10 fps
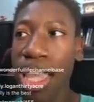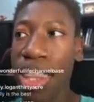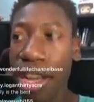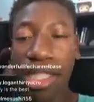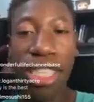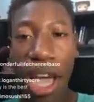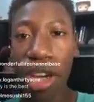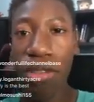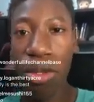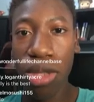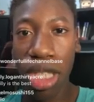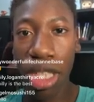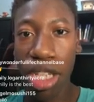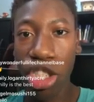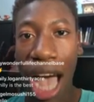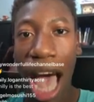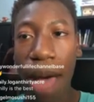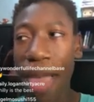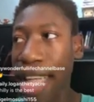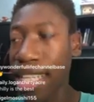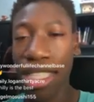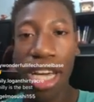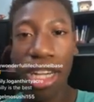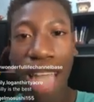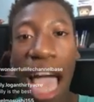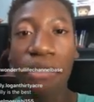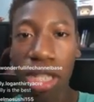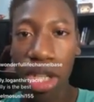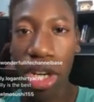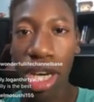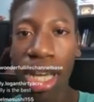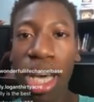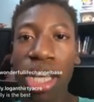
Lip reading: they're scared of losing their job. That is their livelihood.